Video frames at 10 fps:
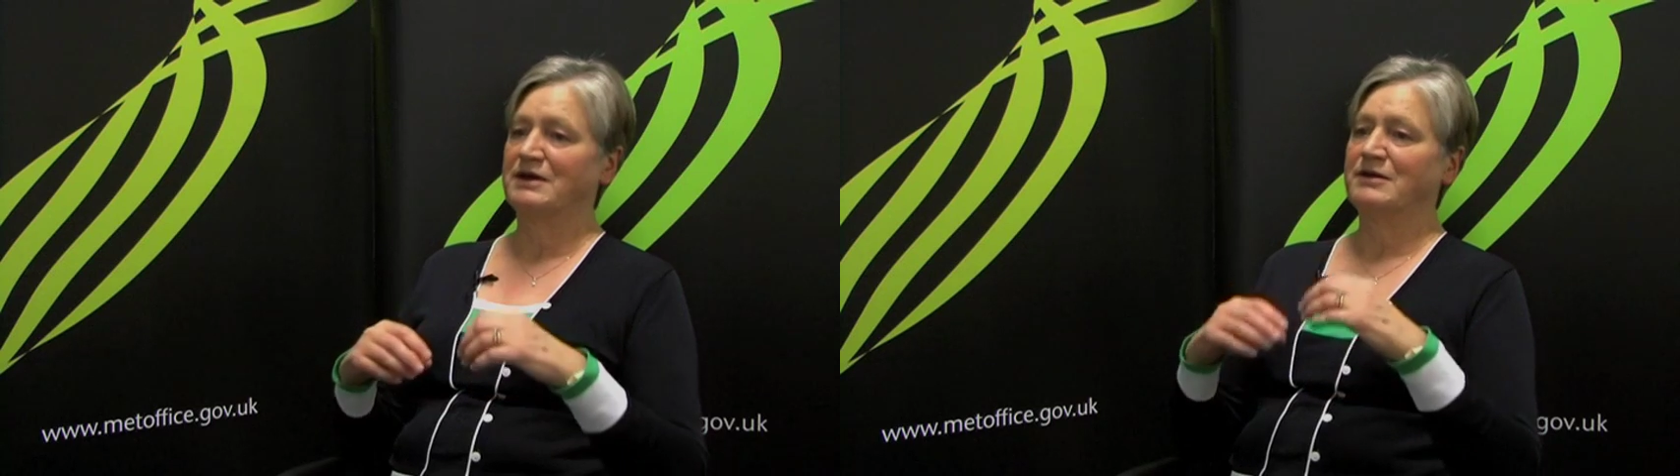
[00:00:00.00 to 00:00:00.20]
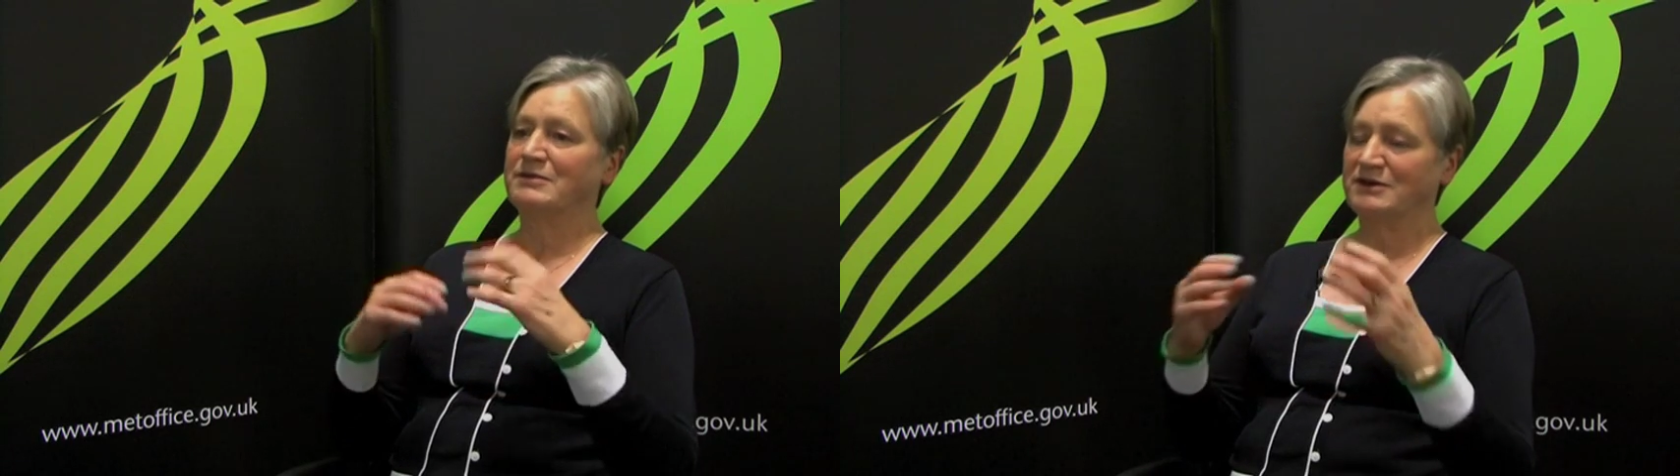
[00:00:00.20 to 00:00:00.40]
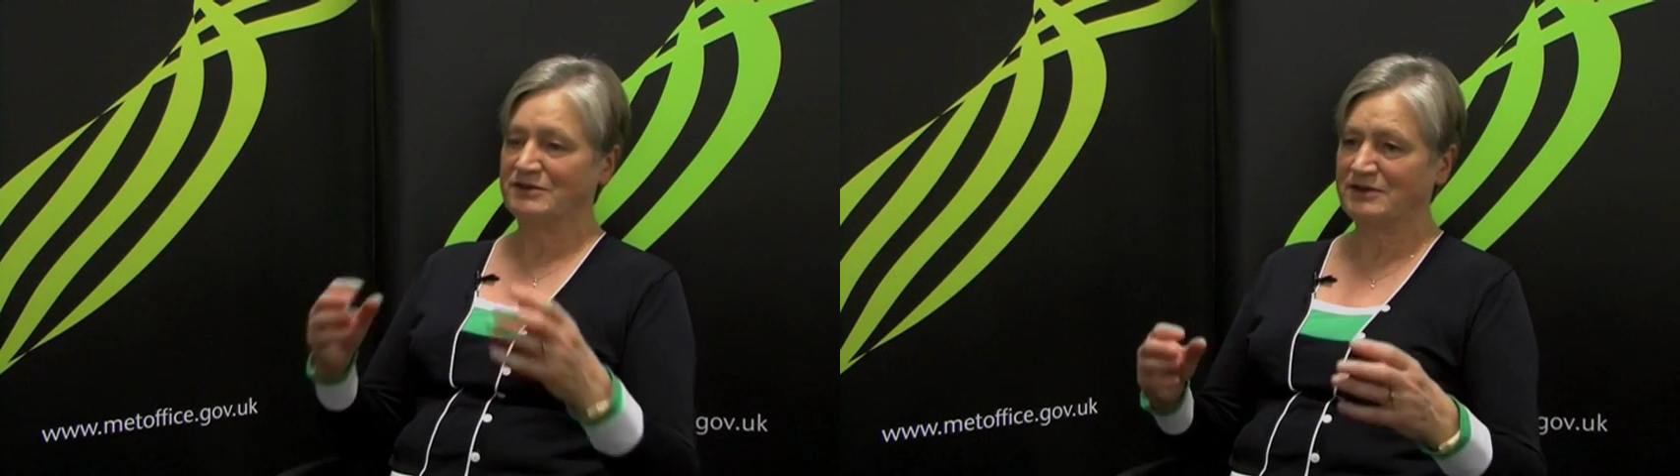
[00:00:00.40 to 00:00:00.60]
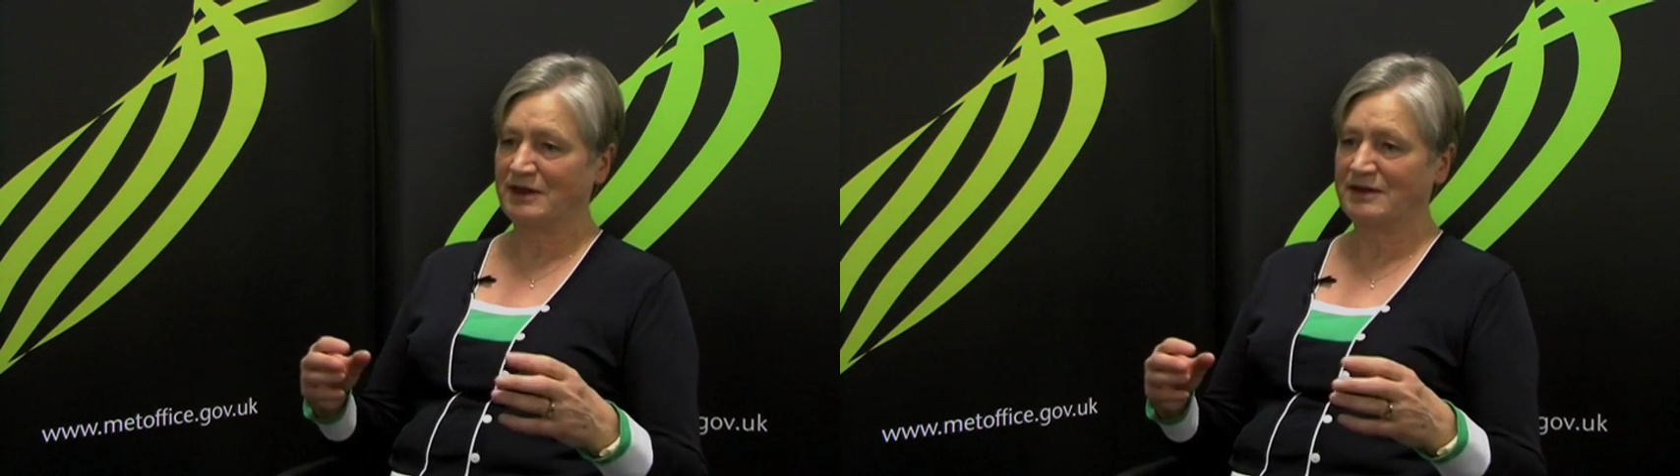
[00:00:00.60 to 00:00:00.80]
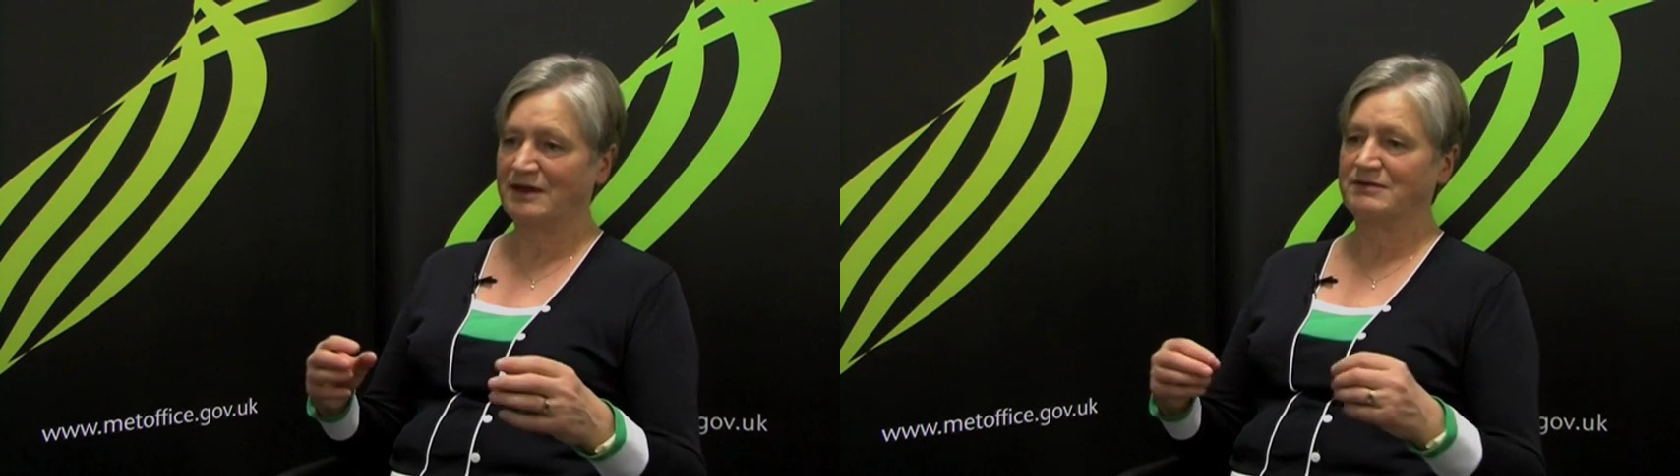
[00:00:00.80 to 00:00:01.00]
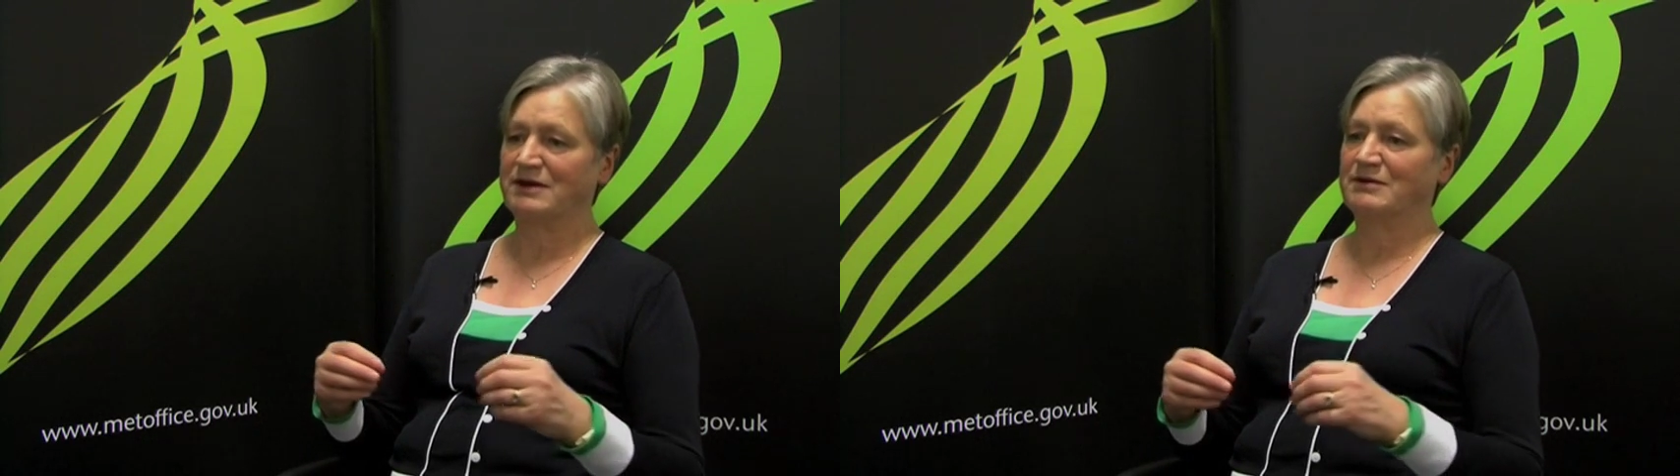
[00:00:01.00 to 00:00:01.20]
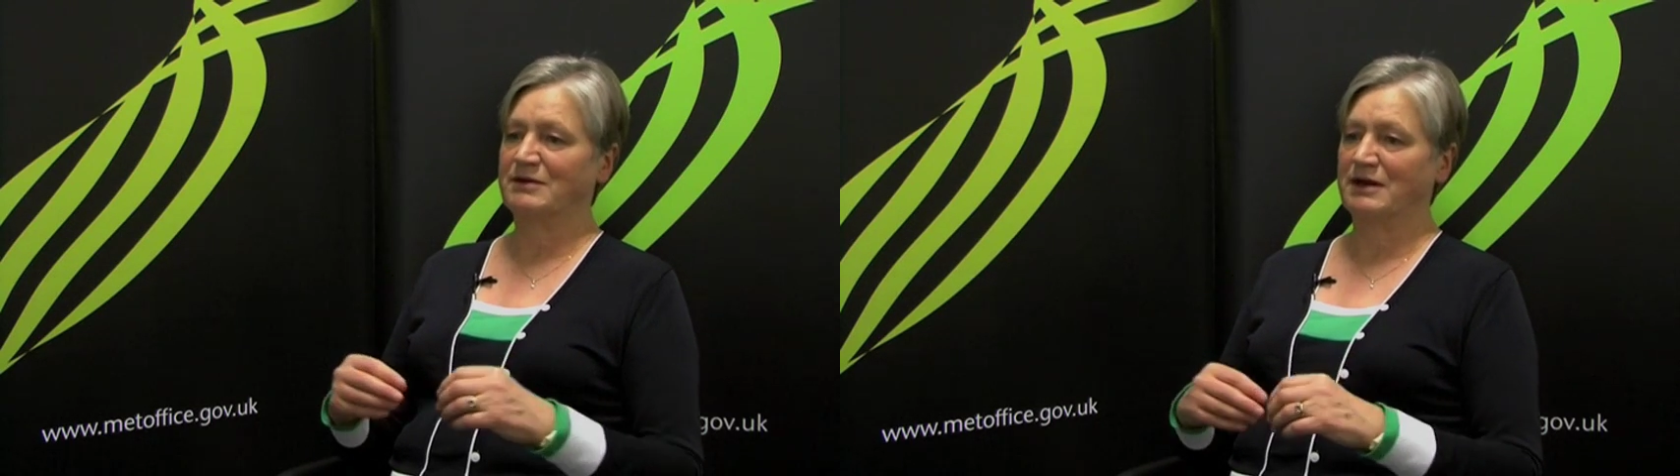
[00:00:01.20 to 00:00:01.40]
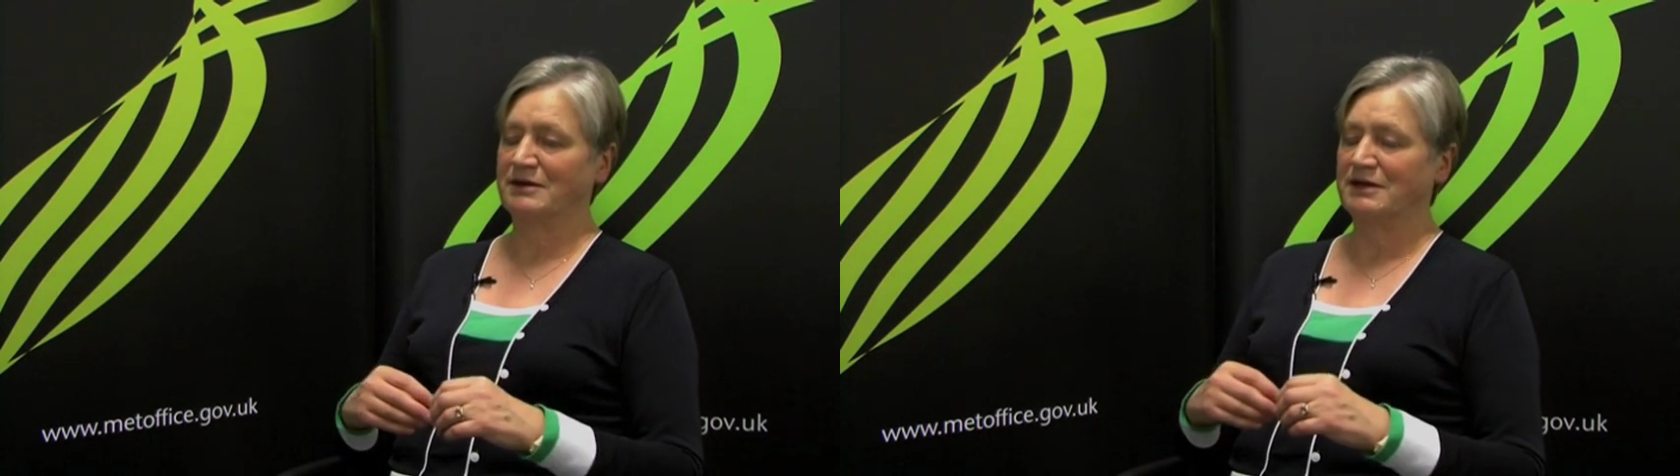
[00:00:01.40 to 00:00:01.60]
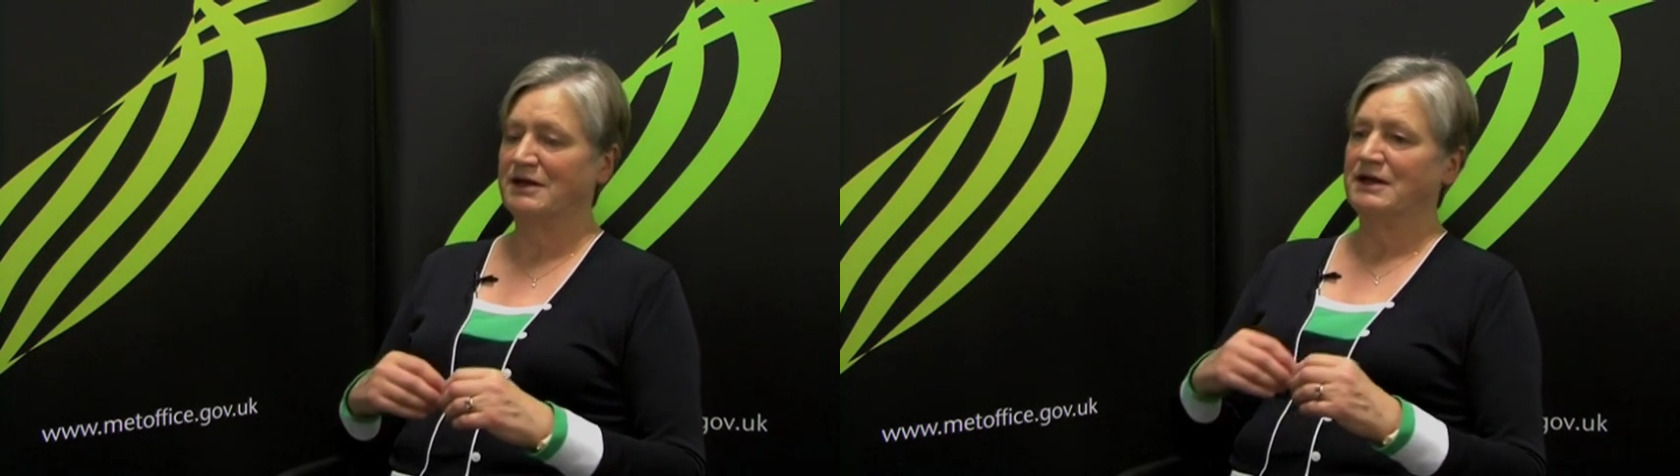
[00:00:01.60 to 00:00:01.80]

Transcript: And we understand that very well.